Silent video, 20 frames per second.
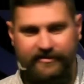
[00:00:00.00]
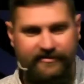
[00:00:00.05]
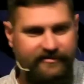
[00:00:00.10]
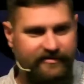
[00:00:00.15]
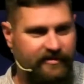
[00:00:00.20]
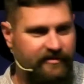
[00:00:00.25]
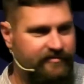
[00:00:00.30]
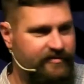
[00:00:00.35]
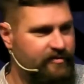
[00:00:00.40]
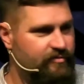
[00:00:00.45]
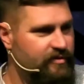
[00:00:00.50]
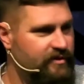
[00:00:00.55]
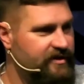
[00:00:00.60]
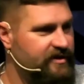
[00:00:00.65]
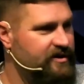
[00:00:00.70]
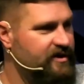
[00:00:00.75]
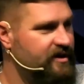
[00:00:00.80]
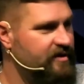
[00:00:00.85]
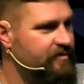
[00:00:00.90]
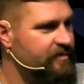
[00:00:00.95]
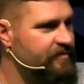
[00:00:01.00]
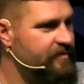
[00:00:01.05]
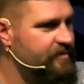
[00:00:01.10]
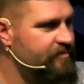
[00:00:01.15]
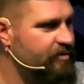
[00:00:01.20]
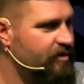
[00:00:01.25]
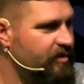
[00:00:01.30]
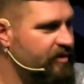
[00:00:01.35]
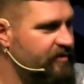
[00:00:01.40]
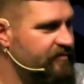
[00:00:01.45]
And so if you want to come and be
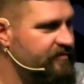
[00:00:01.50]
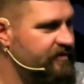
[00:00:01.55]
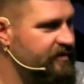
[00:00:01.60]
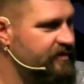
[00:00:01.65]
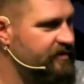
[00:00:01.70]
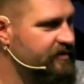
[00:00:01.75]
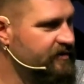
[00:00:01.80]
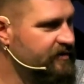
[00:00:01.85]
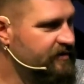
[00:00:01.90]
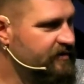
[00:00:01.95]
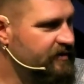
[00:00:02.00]
part of the,